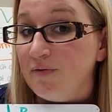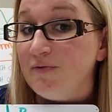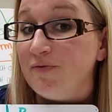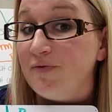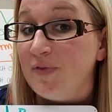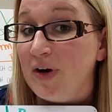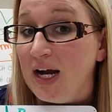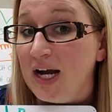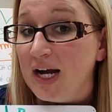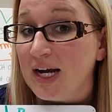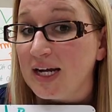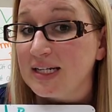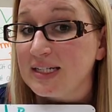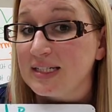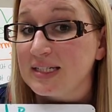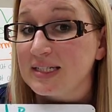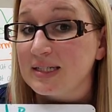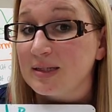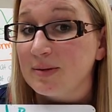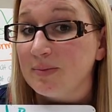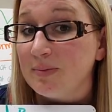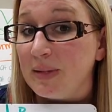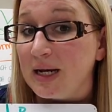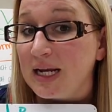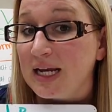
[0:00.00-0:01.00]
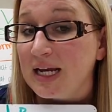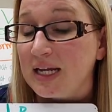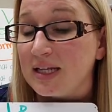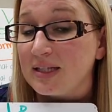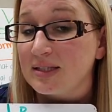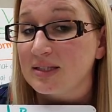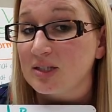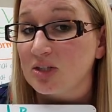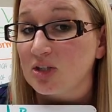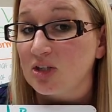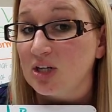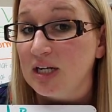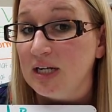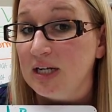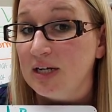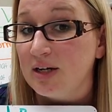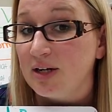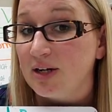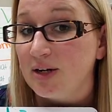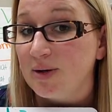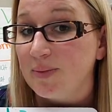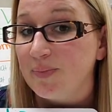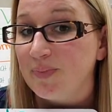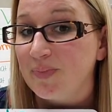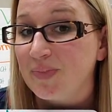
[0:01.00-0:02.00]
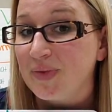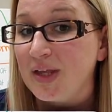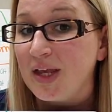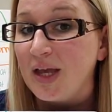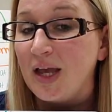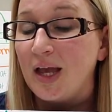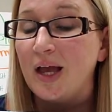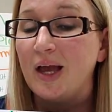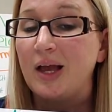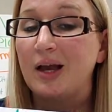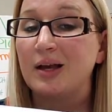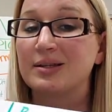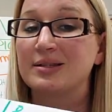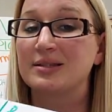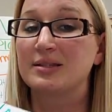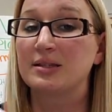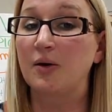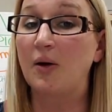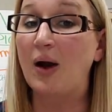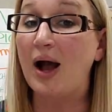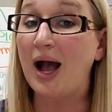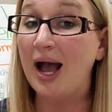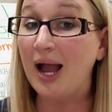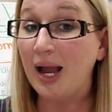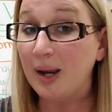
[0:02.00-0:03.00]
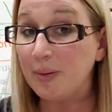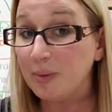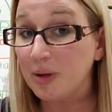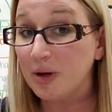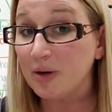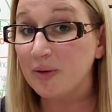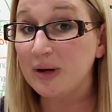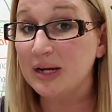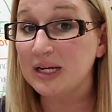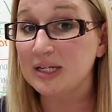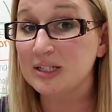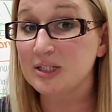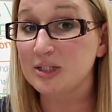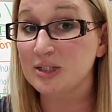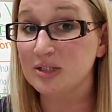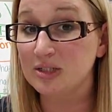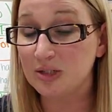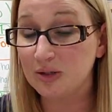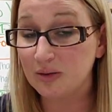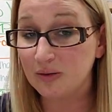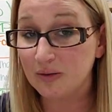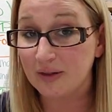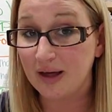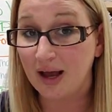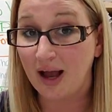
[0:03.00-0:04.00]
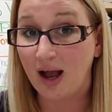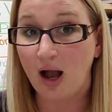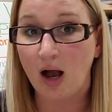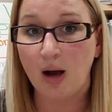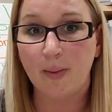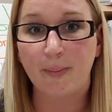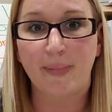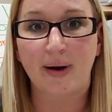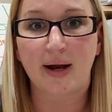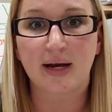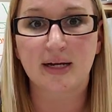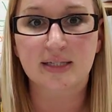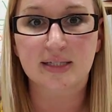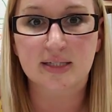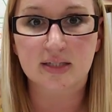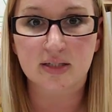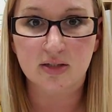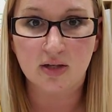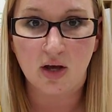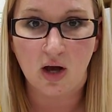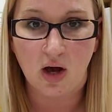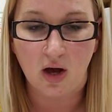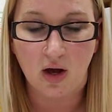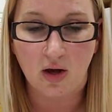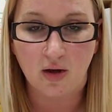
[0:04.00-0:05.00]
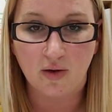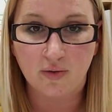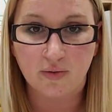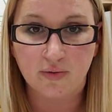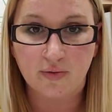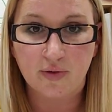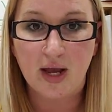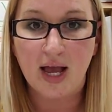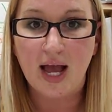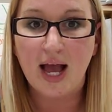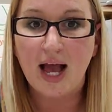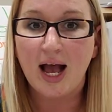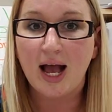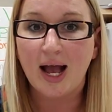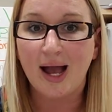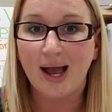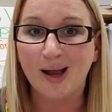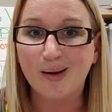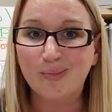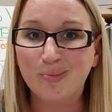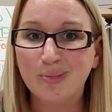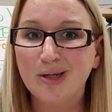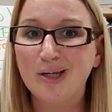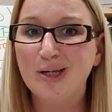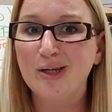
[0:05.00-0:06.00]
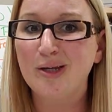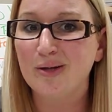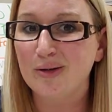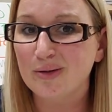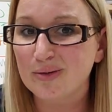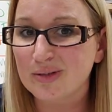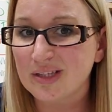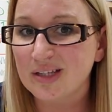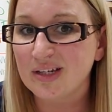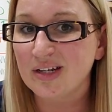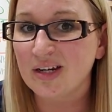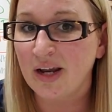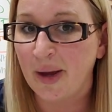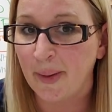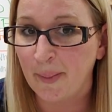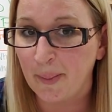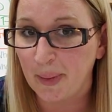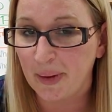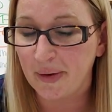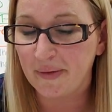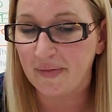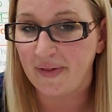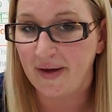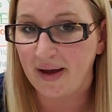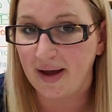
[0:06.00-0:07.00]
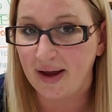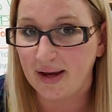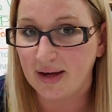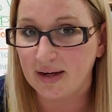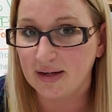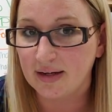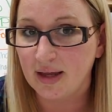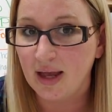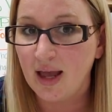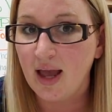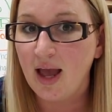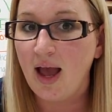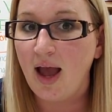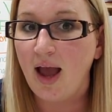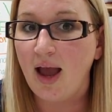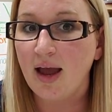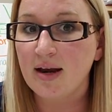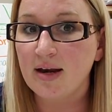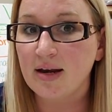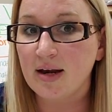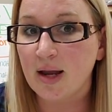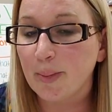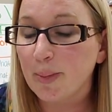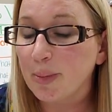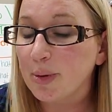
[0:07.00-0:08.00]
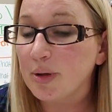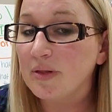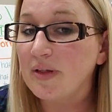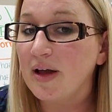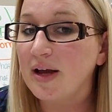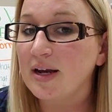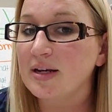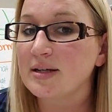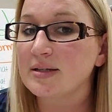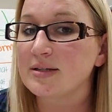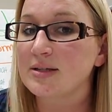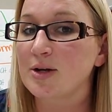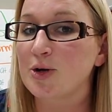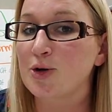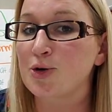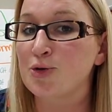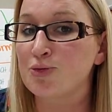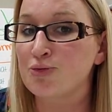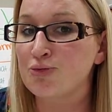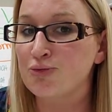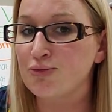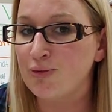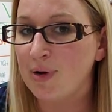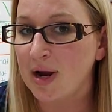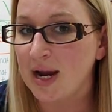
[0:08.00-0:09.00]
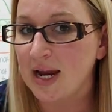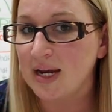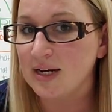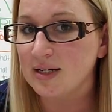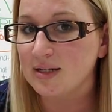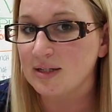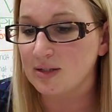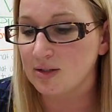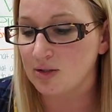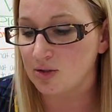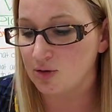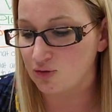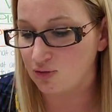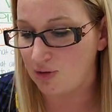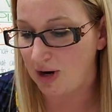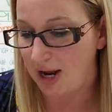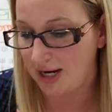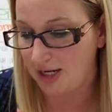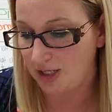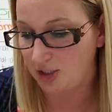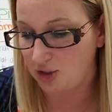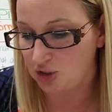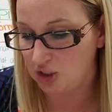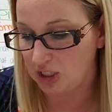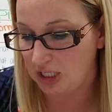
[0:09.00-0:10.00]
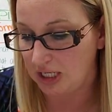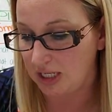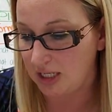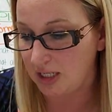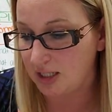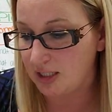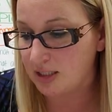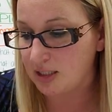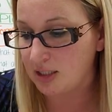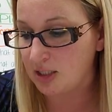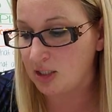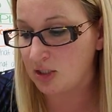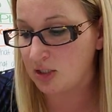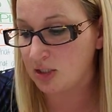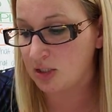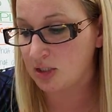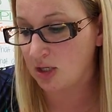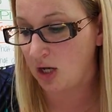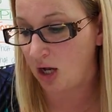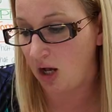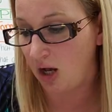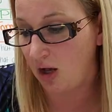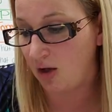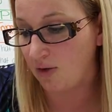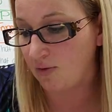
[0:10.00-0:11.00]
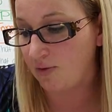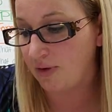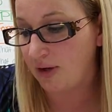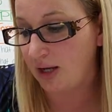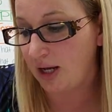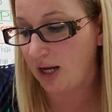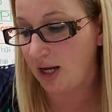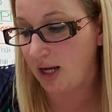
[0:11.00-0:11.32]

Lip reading: find my answer here. So I'm going to do that on my solve. I'm going to use a number line. A number line is a great strategy to solve